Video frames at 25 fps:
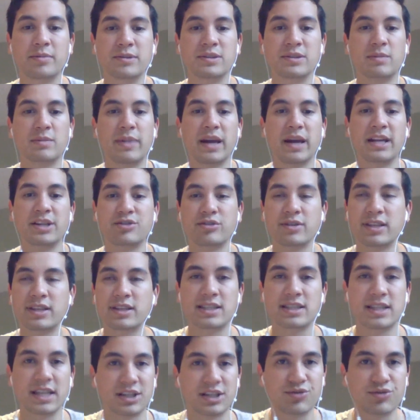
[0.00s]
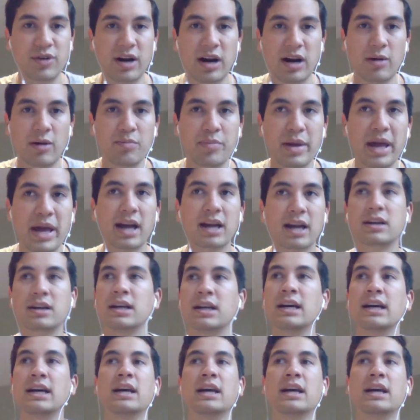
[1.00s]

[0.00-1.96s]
He was the Patriots' 6th round pick.